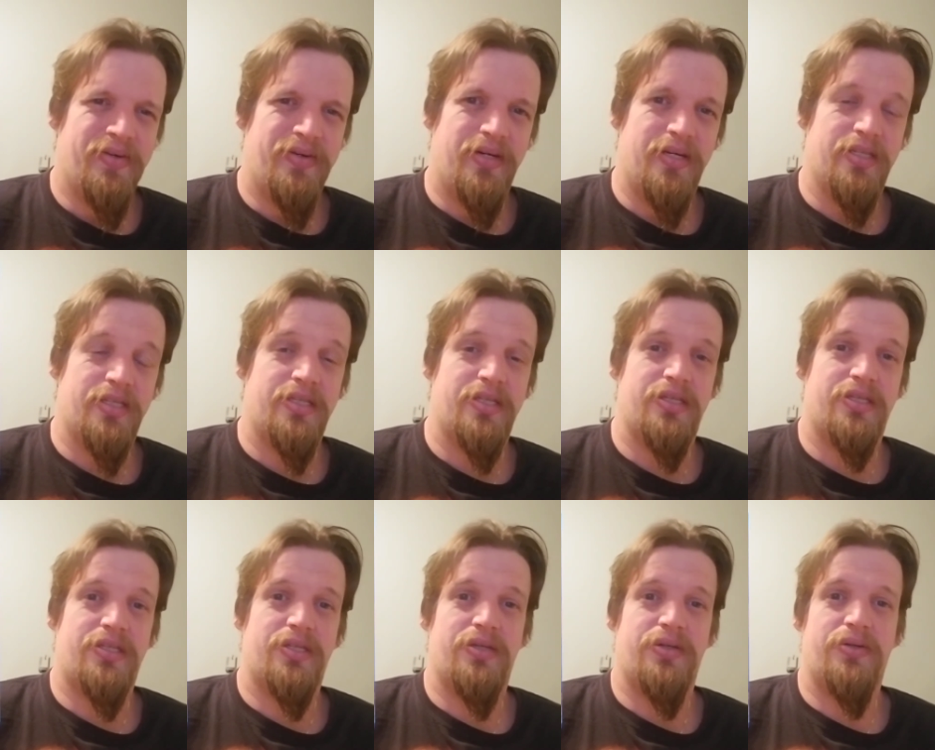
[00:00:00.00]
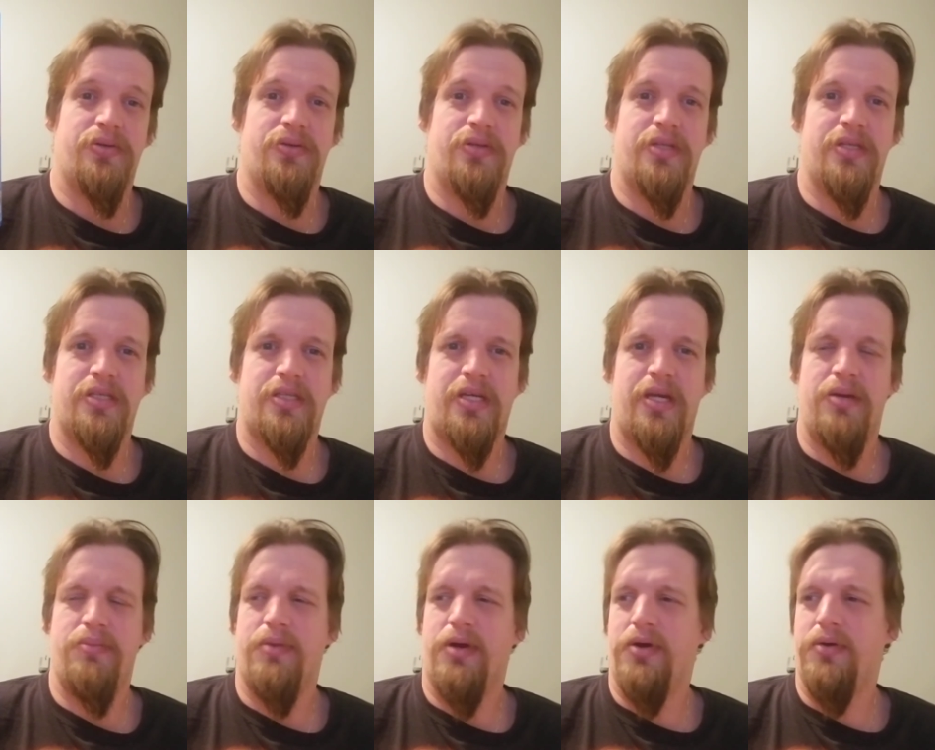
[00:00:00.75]
ones. So this
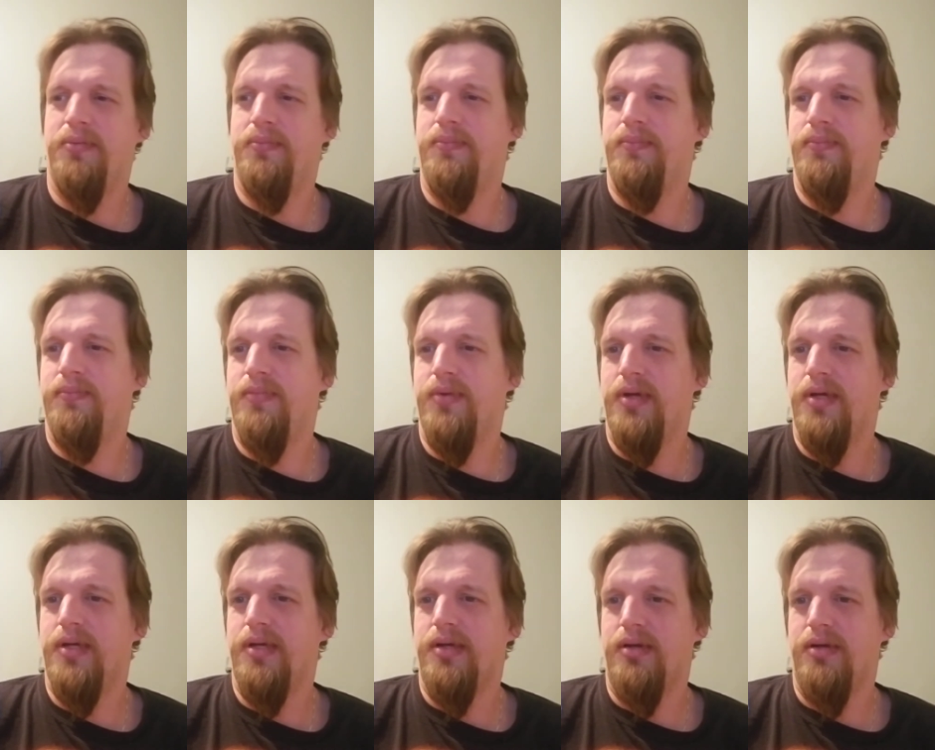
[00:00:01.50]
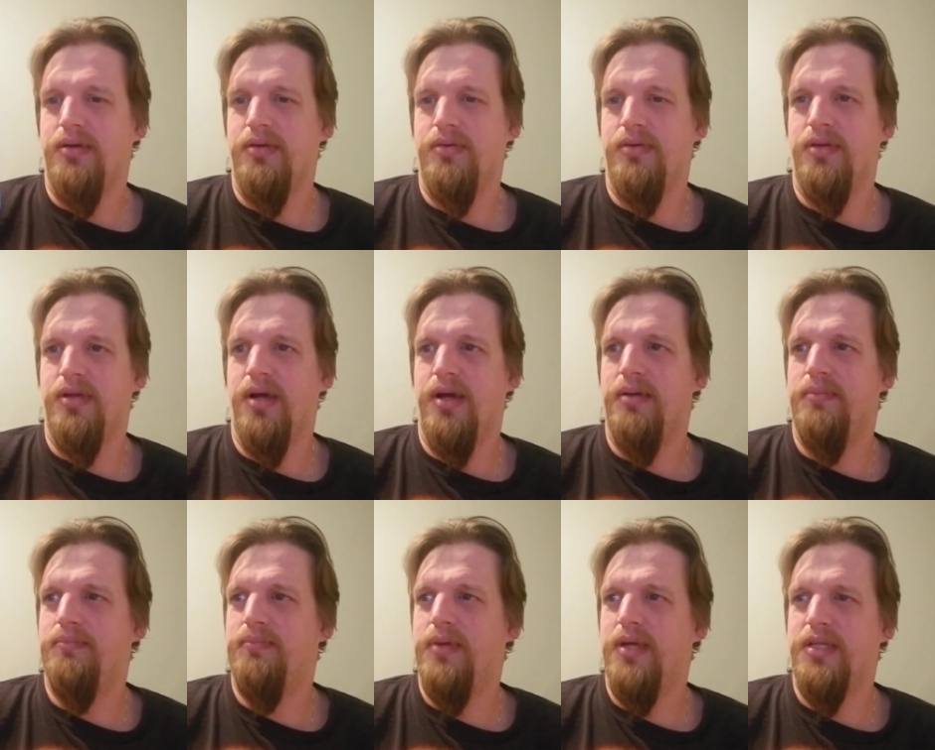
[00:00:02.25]
came out like
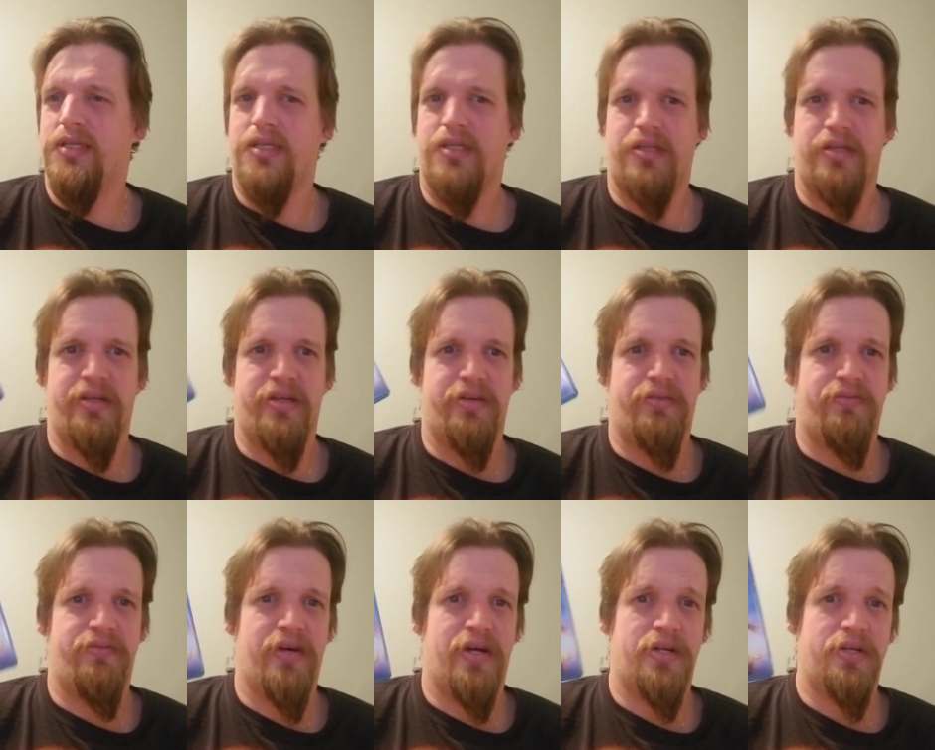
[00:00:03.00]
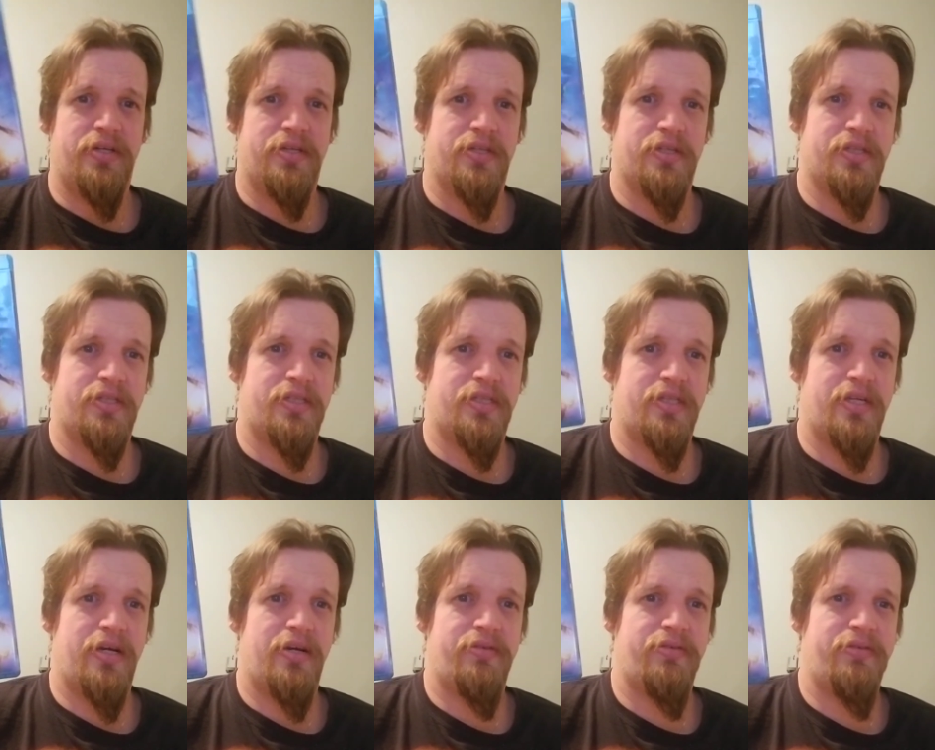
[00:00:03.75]
amidst the Avengers
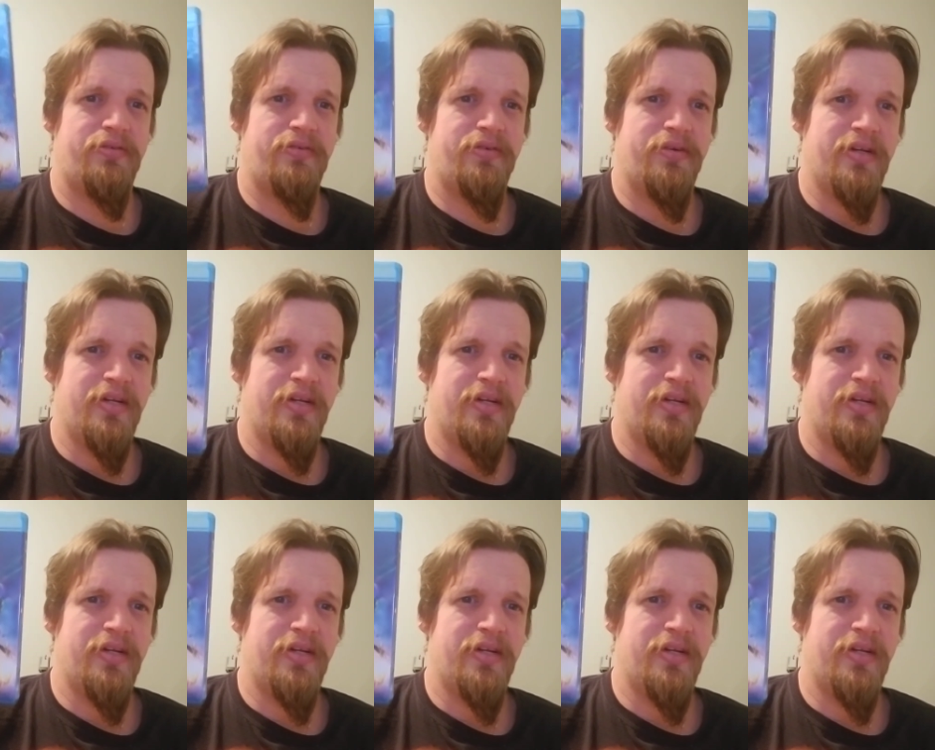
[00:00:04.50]
stuff